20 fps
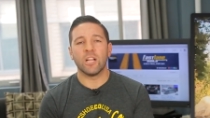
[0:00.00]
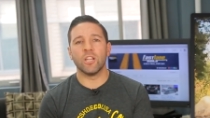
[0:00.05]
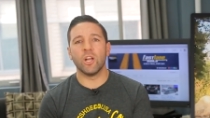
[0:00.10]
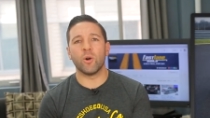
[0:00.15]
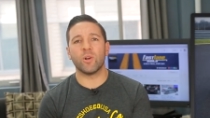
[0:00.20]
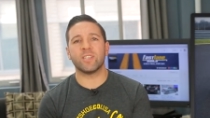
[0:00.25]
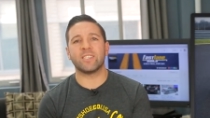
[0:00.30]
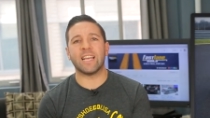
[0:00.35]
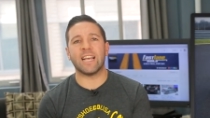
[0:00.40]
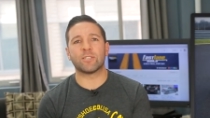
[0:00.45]

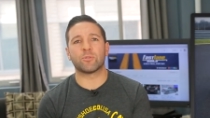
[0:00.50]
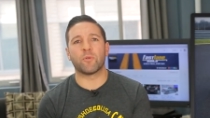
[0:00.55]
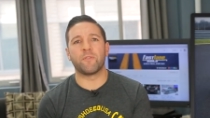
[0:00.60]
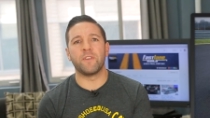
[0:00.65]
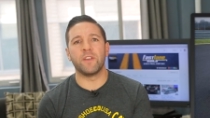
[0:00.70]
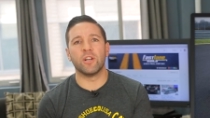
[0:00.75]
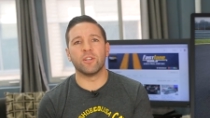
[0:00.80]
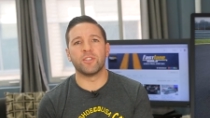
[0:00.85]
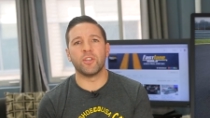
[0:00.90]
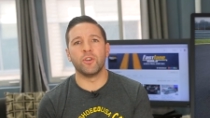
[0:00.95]
Lotus has
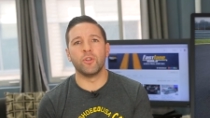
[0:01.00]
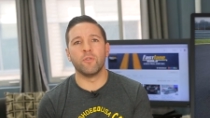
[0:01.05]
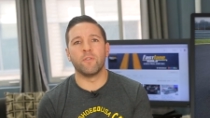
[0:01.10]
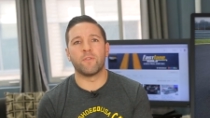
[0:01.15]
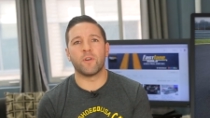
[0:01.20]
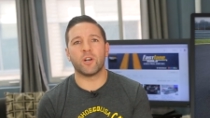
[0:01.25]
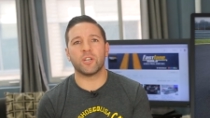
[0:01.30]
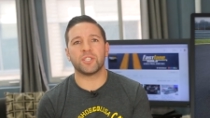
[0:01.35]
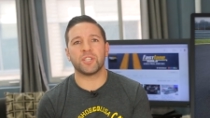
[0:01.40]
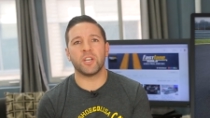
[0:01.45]
revealed a
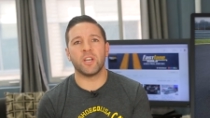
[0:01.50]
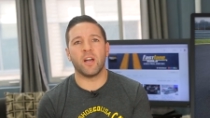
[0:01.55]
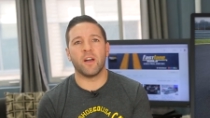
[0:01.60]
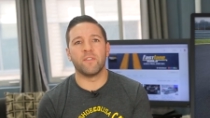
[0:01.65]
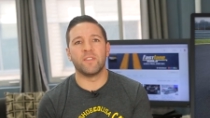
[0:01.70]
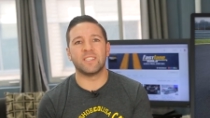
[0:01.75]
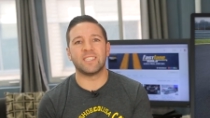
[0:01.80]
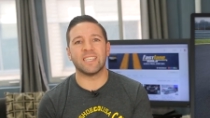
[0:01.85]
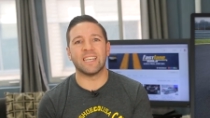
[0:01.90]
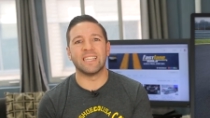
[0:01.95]
new version
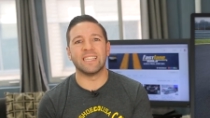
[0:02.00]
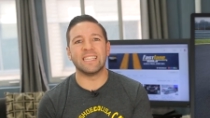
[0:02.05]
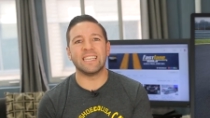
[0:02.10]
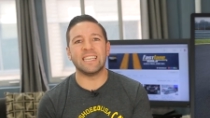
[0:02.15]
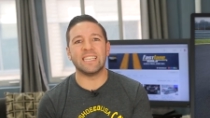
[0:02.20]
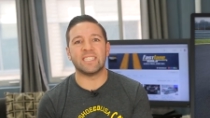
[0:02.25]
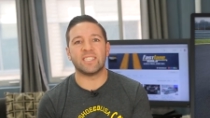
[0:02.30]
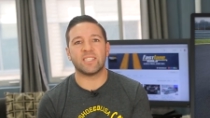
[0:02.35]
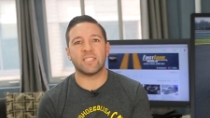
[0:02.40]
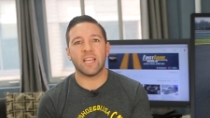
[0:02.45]
of its
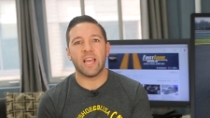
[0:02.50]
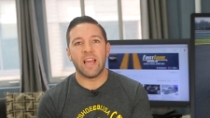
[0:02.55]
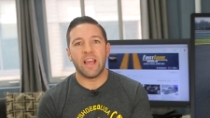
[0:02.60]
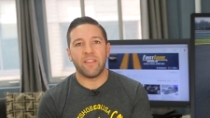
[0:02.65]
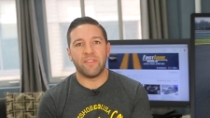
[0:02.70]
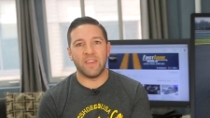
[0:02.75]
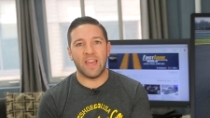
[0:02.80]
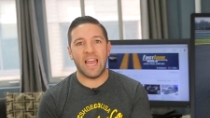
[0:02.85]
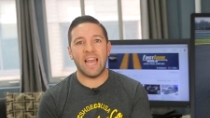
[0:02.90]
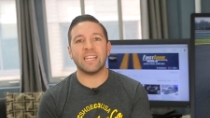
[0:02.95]
Elise,
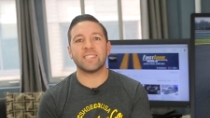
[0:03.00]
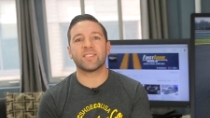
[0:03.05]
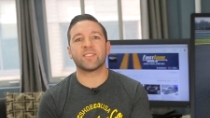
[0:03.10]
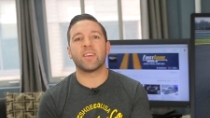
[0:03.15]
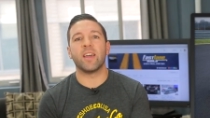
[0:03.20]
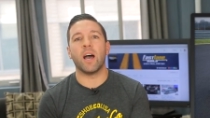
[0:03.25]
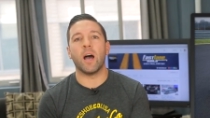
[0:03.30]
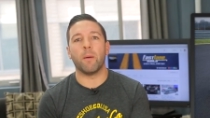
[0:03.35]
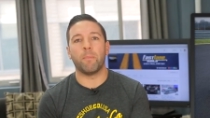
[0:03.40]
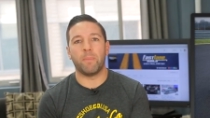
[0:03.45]
the S
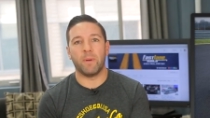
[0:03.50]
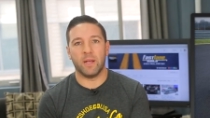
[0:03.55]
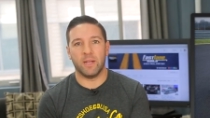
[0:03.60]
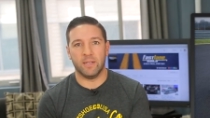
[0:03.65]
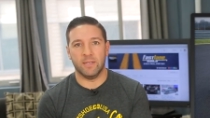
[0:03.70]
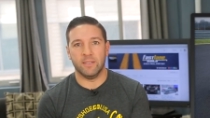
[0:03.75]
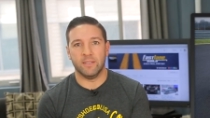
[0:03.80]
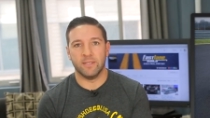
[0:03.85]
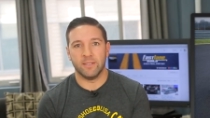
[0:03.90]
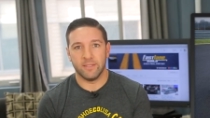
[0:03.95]
Cup
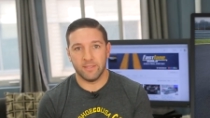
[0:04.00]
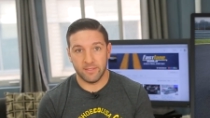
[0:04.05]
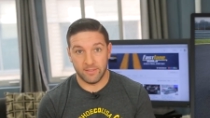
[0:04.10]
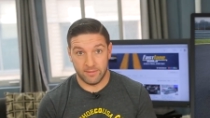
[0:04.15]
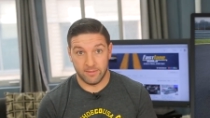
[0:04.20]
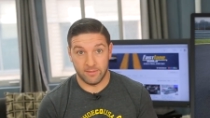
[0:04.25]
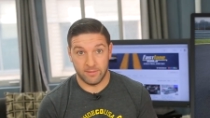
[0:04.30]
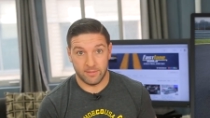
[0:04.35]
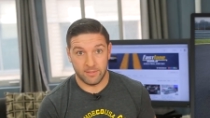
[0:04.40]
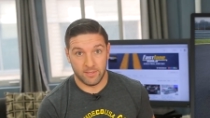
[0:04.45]

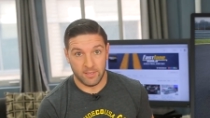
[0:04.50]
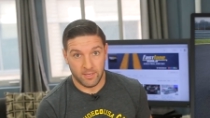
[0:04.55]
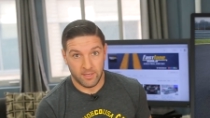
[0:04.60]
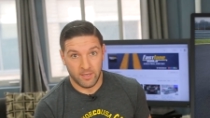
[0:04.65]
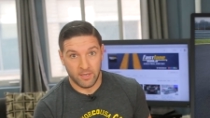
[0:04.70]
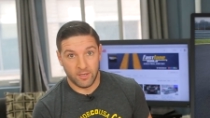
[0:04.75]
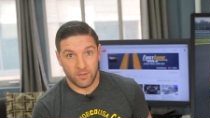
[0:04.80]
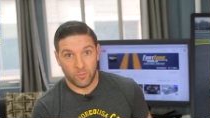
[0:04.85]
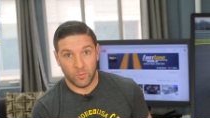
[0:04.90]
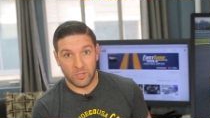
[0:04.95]

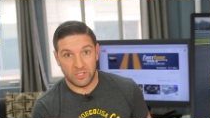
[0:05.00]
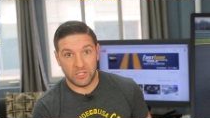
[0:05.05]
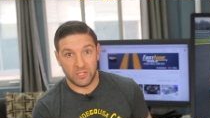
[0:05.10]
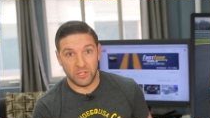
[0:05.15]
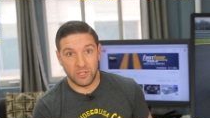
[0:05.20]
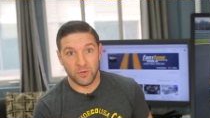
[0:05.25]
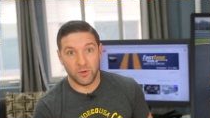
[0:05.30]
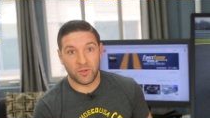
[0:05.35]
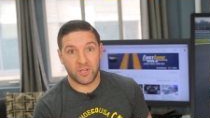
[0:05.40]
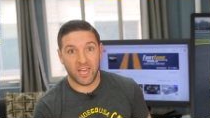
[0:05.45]
which
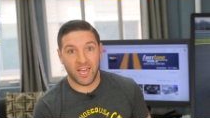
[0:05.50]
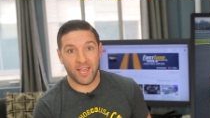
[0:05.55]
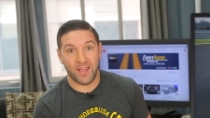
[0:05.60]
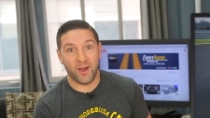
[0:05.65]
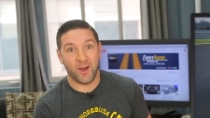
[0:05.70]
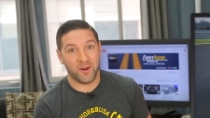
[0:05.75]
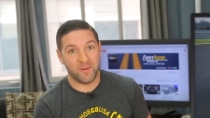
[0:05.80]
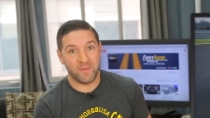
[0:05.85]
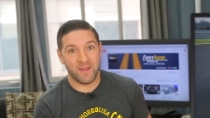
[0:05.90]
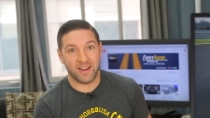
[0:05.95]
the
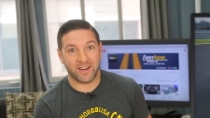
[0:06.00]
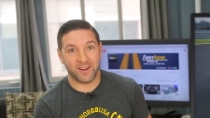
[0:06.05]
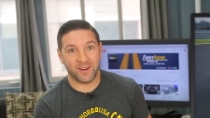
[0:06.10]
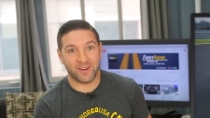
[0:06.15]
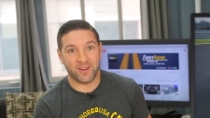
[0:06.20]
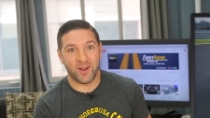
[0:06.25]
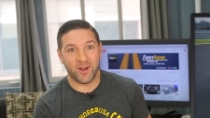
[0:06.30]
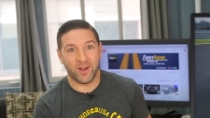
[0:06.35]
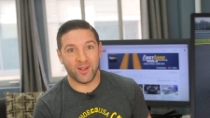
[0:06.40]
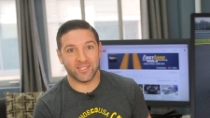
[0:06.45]
UK
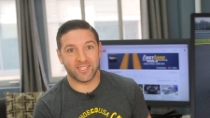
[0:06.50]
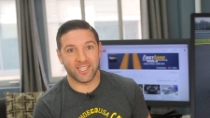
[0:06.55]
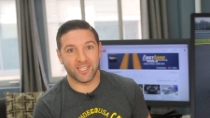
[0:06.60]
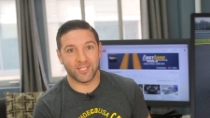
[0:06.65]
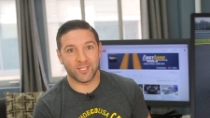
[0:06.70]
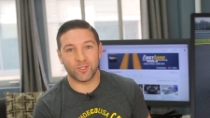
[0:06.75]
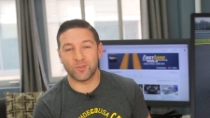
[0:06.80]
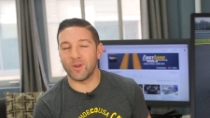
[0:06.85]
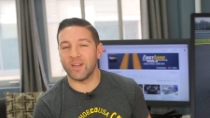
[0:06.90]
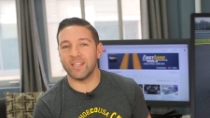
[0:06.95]
automaker calls
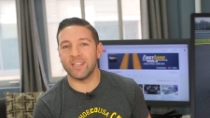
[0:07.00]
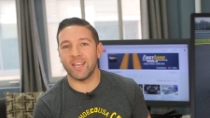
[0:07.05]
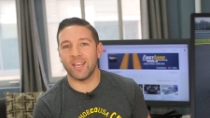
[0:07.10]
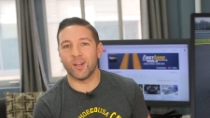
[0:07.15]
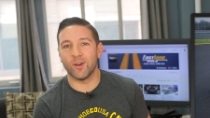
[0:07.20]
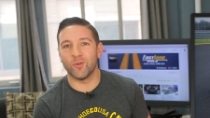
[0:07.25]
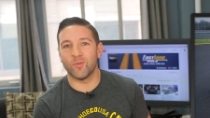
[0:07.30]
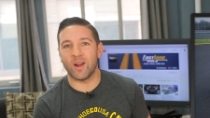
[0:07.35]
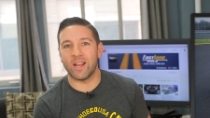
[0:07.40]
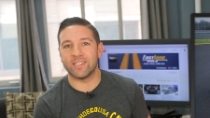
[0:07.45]
a street
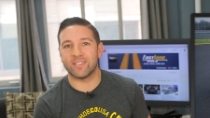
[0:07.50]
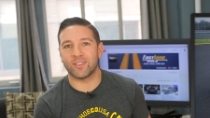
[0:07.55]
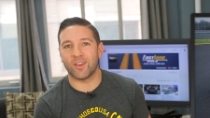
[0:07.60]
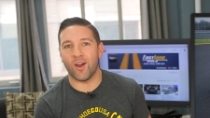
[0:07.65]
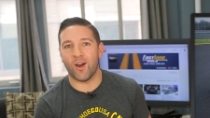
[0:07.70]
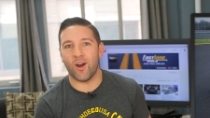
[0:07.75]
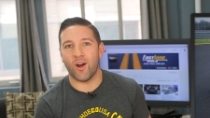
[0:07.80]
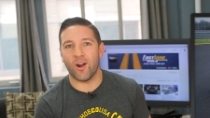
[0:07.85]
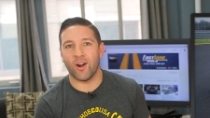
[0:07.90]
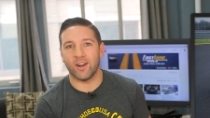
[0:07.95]
legal race
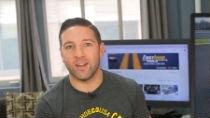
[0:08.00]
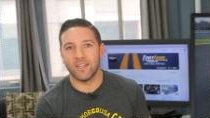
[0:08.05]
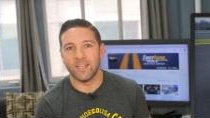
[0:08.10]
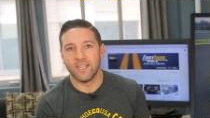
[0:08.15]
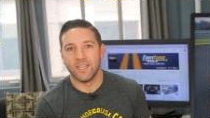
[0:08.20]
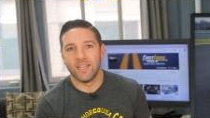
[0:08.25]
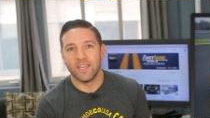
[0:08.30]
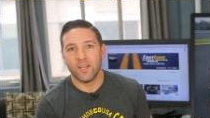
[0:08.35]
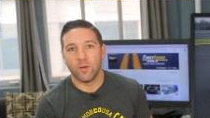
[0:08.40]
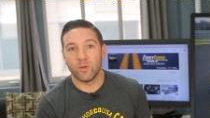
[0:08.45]
car,
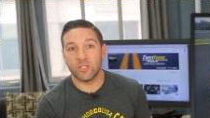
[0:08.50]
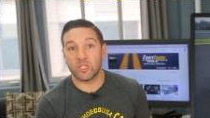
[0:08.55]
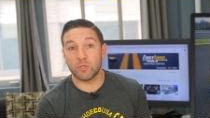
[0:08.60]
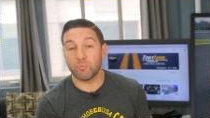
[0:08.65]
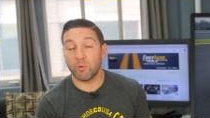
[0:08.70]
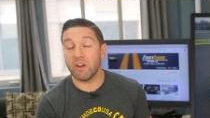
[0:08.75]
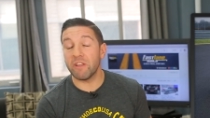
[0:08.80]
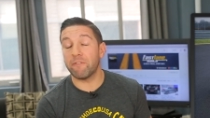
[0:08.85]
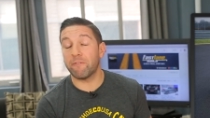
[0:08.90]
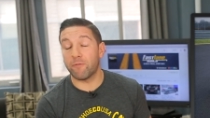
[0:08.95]
which
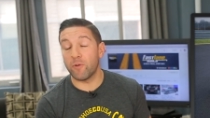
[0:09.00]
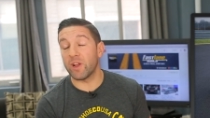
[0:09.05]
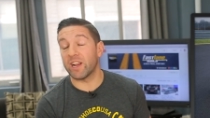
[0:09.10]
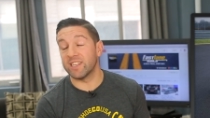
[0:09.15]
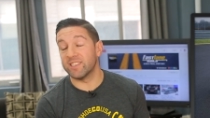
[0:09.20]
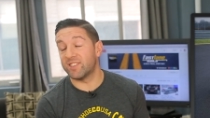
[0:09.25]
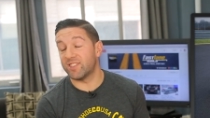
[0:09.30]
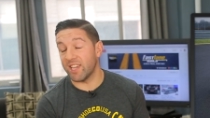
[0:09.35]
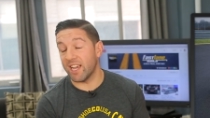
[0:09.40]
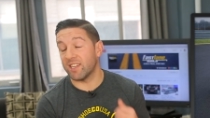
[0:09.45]
is pretty
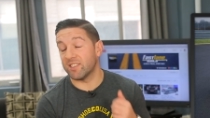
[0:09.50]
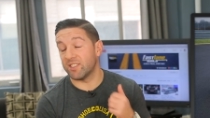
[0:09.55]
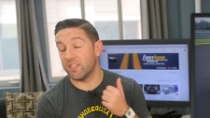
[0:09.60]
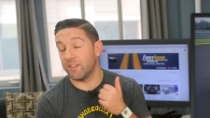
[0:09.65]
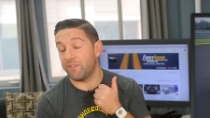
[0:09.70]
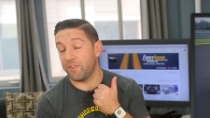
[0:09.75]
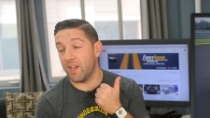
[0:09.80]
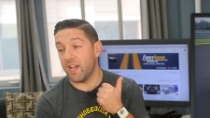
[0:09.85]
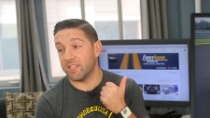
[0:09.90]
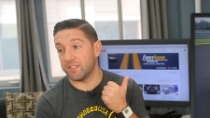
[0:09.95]
friggin'
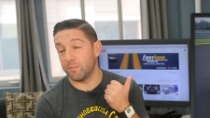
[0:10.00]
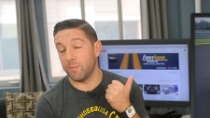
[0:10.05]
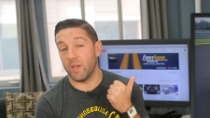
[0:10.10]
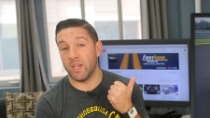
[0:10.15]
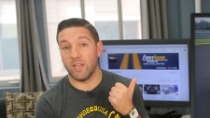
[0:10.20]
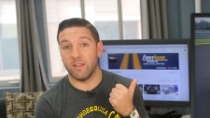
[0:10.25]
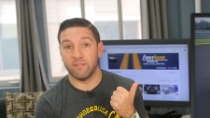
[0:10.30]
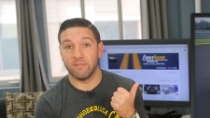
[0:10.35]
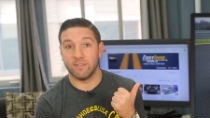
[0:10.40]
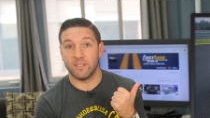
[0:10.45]
sexy if you ask
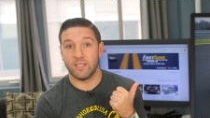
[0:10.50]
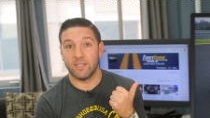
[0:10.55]
me.